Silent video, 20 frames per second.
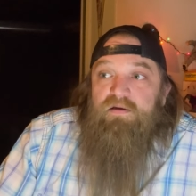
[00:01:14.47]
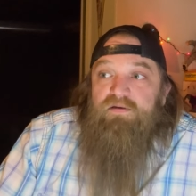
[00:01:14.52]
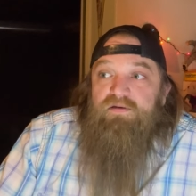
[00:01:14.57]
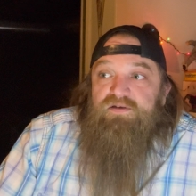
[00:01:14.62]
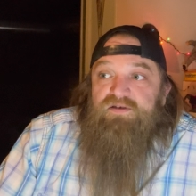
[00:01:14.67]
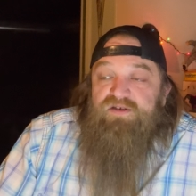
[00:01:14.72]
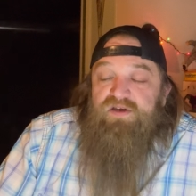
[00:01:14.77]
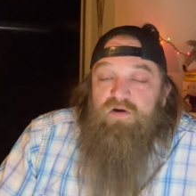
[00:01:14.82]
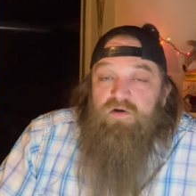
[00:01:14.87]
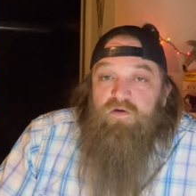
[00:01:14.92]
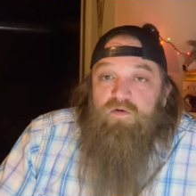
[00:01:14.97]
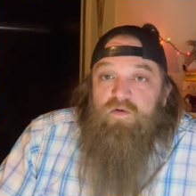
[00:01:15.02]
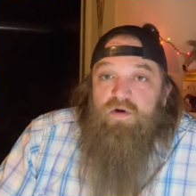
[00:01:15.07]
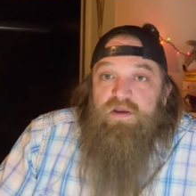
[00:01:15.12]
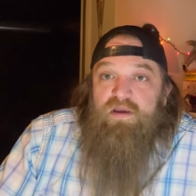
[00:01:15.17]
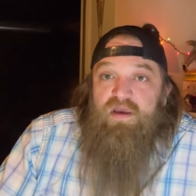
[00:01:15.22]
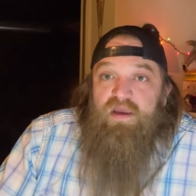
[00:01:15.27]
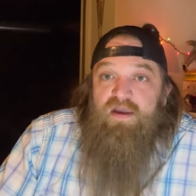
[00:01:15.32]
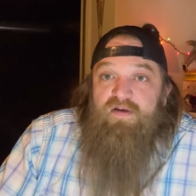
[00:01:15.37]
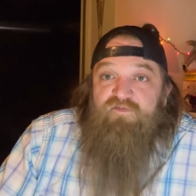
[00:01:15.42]
So,
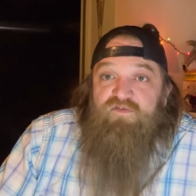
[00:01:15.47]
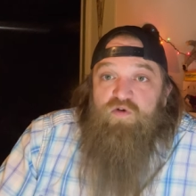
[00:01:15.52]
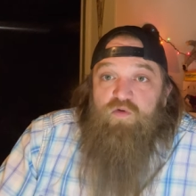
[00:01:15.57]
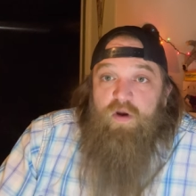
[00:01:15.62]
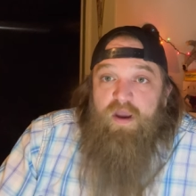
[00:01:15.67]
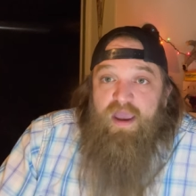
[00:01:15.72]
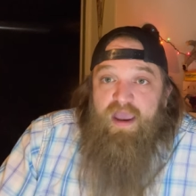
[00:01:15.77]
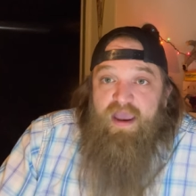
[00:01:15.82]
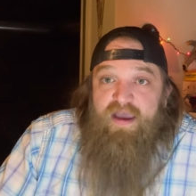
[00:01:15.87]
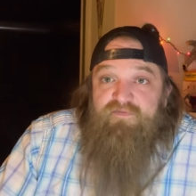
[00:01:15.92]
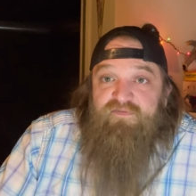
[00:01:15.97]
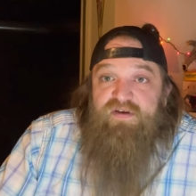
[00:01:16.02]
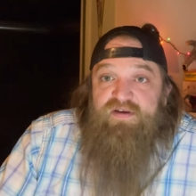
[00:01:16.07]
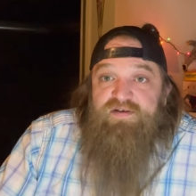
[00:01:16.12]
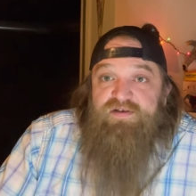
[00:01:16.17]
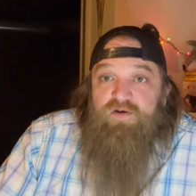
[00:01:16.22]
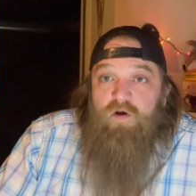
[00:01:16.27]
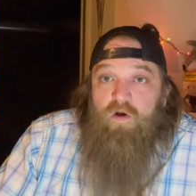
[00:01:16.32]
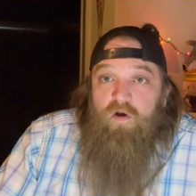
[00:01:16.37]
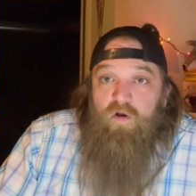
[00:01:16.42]
if you
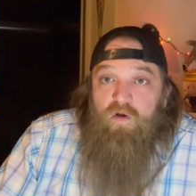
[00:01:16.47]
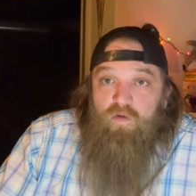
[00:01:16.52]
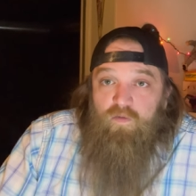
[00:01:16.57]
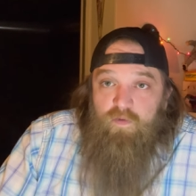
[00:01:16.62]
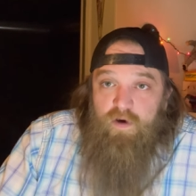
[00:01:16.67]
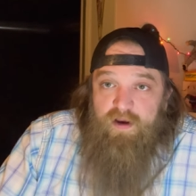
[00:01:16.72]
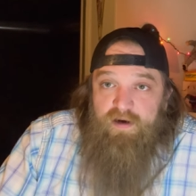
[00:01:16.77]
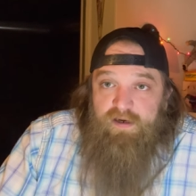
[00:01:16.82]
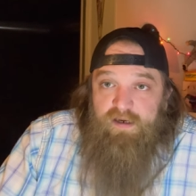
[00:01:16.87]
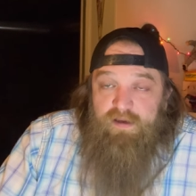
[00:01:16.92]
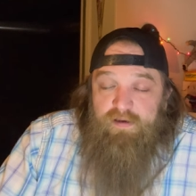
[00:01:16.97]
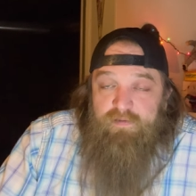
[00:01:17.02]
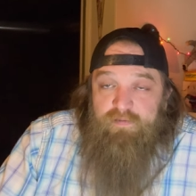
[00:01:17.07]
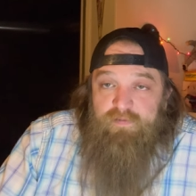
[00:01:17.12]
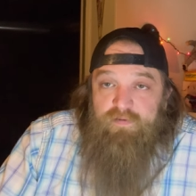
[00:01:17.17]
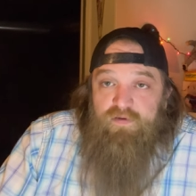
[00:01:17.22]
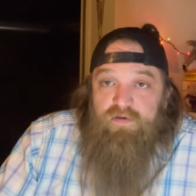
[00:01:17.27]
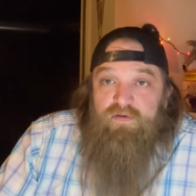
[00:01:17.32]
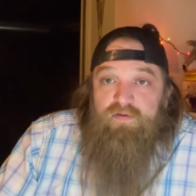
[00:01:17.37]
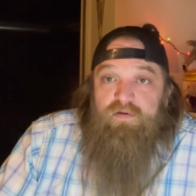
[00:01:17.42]
haven't already,
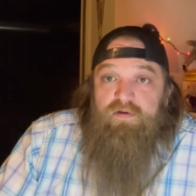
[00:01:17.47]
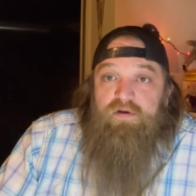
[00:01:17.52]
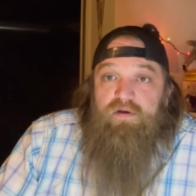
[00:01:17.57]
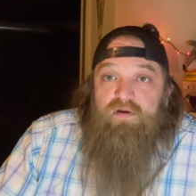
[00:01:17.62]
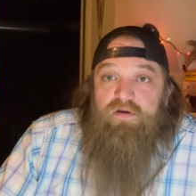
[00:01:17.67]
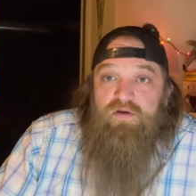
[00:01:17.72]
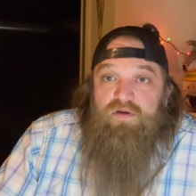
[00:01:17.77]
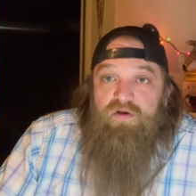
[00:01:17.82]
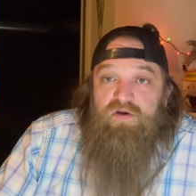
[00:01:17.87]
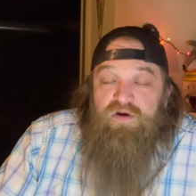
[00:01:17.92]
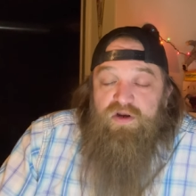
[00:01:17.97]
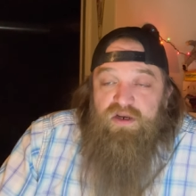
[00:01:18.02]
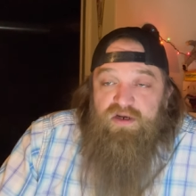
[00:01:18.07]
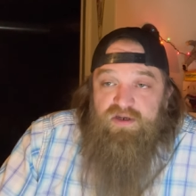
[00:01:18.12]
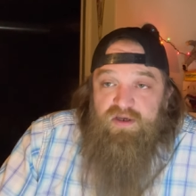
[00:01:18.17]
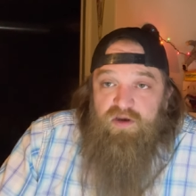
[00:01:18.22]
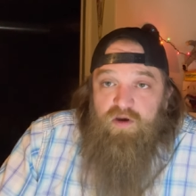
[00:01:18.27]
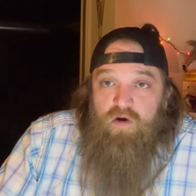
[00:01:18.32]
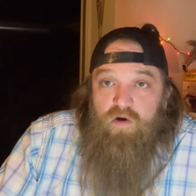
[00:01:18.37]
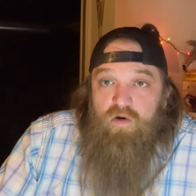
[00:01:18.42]
you need to
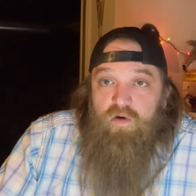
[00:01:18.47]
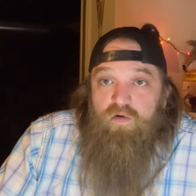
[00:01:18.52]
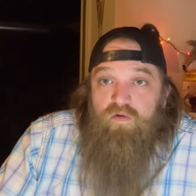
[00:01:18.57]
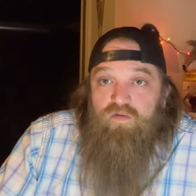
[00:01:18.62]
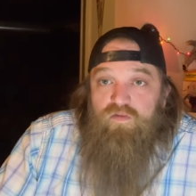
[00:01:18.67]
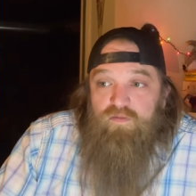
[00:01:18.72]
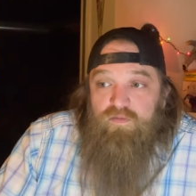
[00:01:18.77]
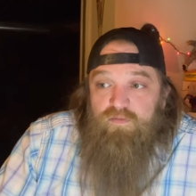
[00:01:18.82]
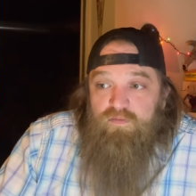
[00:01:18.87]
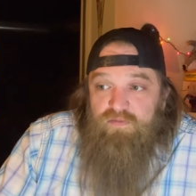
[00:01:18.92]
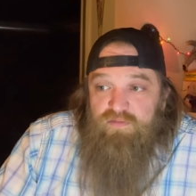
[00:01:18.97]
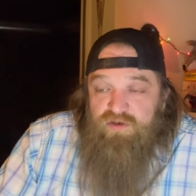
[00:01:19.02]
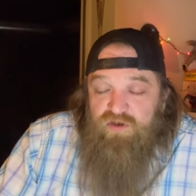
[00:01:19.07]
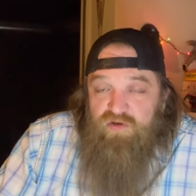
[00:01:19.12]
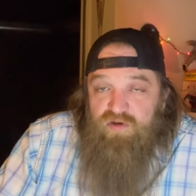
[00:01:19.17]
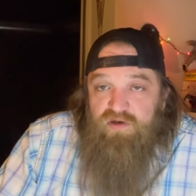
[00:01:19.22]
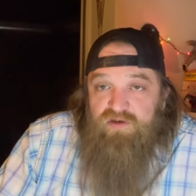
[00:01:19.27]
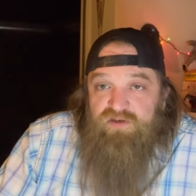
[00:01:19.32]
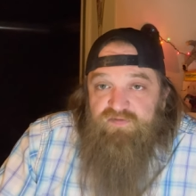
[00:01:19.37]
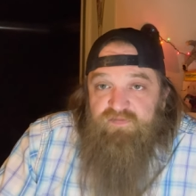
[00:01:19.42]
go to
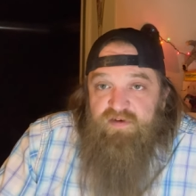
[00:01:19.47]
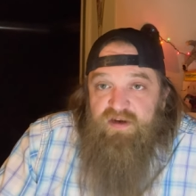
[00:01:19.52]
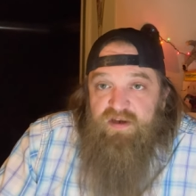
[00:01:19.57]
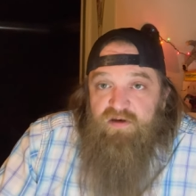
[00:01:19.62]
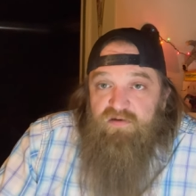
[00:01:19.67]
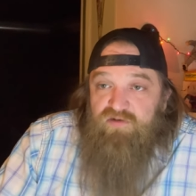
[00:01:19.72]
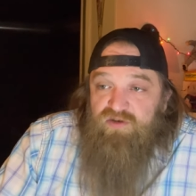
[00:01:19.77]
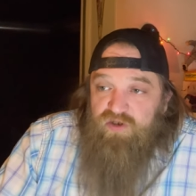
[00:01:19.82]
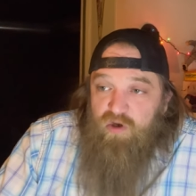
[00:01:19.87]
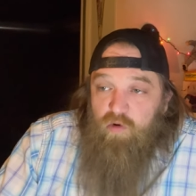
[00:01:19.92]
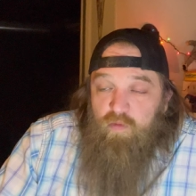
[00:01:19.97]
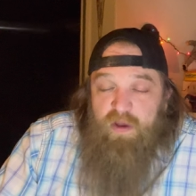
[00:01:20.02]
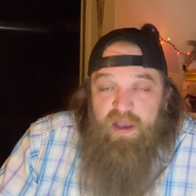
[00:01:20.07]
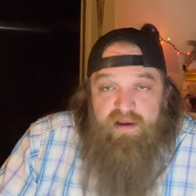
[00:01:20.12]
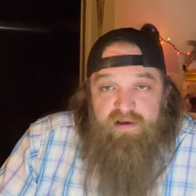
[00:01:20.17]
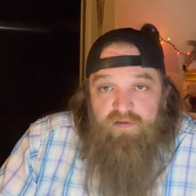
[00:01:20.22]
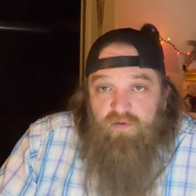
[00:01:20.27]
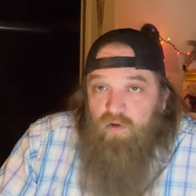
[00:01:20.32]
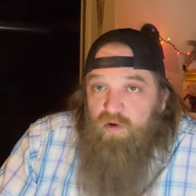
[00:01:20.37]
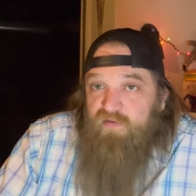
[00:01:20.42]
those videos. Go back
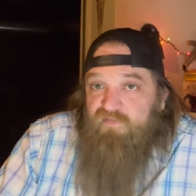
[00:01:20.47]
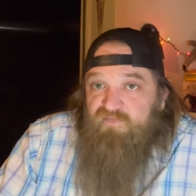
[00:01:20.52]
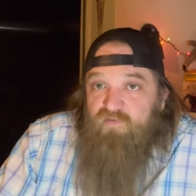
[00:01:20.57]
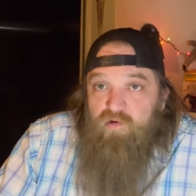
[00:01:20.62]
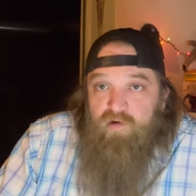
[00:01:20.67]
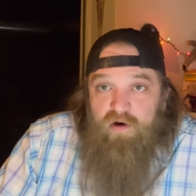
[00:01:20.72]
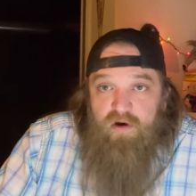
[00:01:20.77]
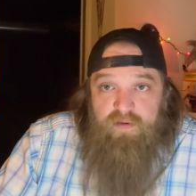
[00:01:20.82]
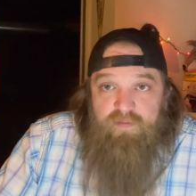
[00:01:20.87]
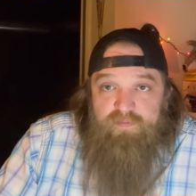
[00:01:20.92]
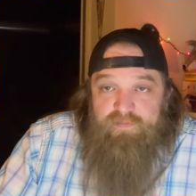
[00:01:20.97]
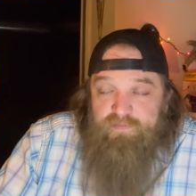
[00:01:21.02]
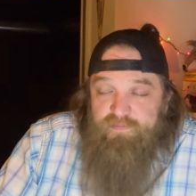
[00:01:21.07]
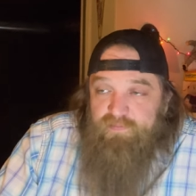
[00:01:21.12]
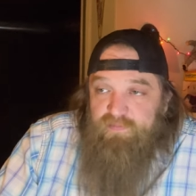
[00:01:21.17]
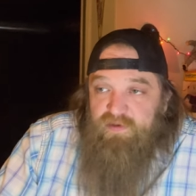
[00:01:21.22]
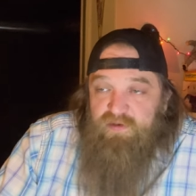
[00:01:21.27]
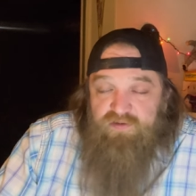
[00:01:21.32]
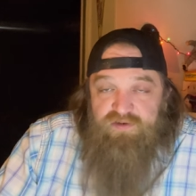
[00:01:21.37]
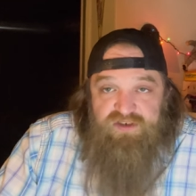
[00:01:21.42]
and look for them.
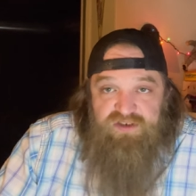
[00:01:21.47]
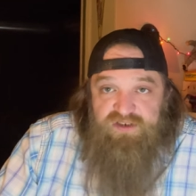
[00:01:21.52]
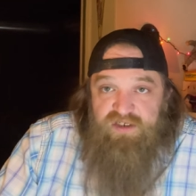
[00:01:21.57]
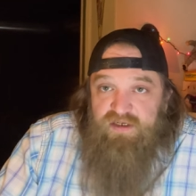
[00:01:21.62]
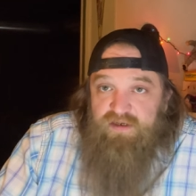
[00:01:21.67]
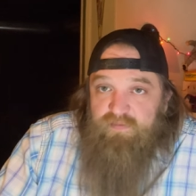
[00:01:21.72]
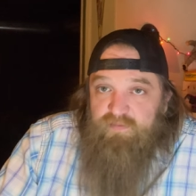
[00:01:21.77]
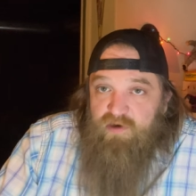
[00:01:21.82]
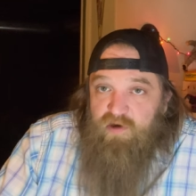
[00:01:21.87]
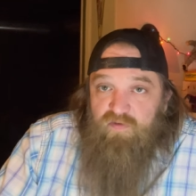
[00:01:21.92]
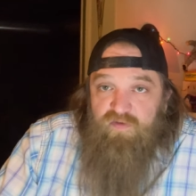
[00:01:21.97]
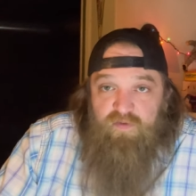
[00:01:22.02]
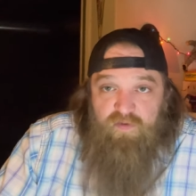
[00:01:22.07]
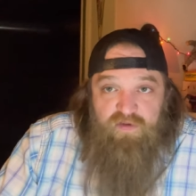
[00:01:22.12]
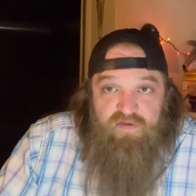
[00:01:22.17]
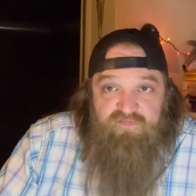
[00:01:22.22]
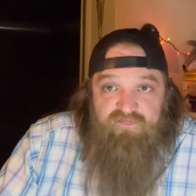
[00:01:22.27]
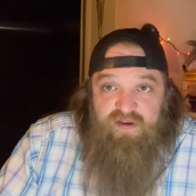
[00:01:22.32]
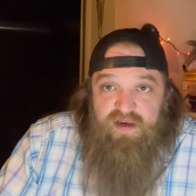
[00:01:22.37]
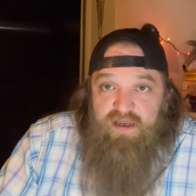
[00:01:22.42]
You'll see them. Go through
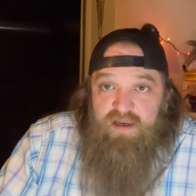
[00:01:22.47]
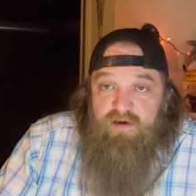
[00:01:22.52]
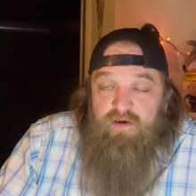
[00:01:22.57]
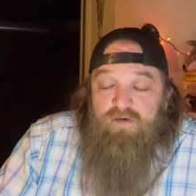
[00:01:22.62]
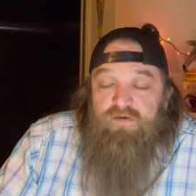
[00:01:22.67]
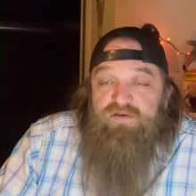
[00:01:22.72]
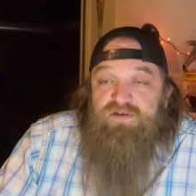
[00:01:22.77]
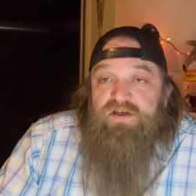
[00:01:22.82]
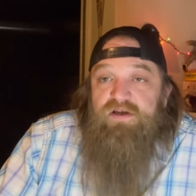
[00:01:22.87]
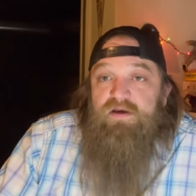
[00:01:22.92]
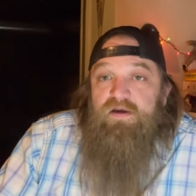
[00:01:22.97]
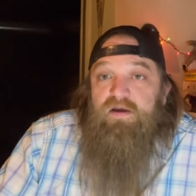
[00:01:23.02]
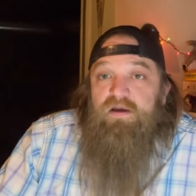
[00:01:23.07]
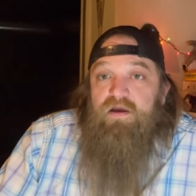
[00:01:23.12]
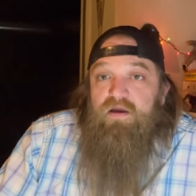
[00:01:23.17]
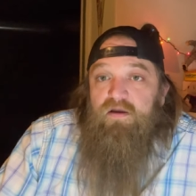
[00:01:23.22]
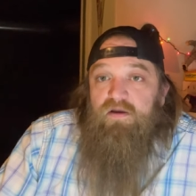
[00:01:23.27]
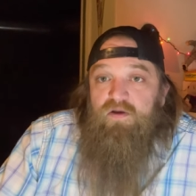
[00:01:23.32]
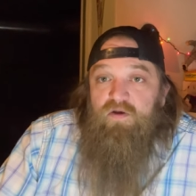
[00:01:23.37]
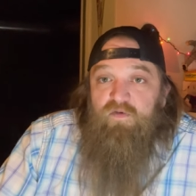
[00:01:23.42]
the videos.
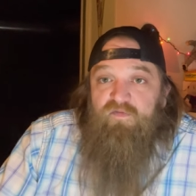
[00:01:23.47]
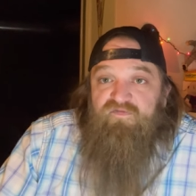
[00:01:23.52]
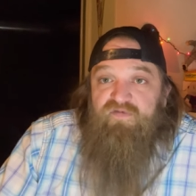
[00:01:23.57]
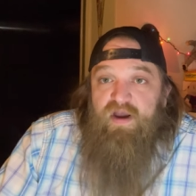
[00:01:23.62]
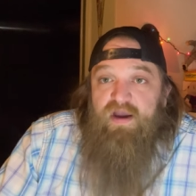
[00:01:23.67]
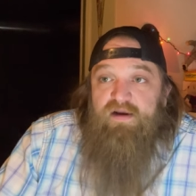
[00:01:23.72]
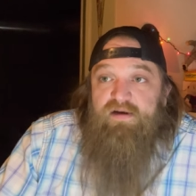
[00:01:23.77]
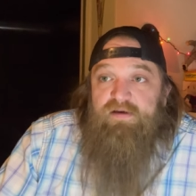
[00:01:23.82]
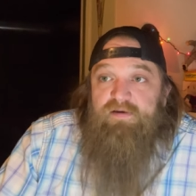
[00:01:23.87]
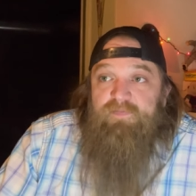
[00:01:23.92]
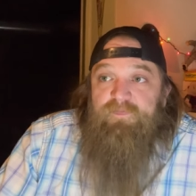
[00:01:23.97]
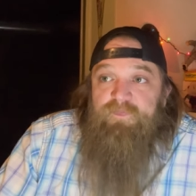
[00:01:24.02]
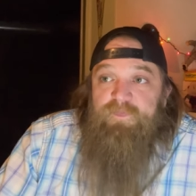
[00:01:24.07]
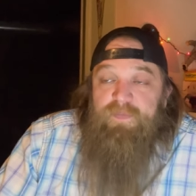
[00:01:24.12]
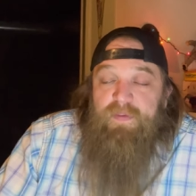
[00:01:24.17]
You'll find it.